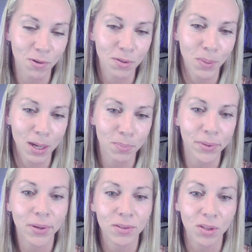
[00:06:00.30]
forth by
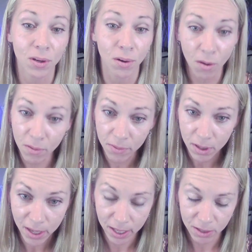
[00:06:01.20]
employers that are
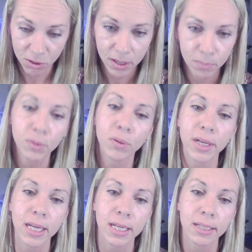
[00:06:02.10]
over 100
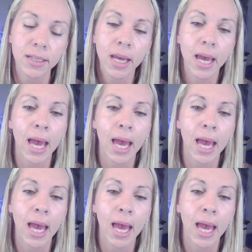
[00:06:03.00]
employees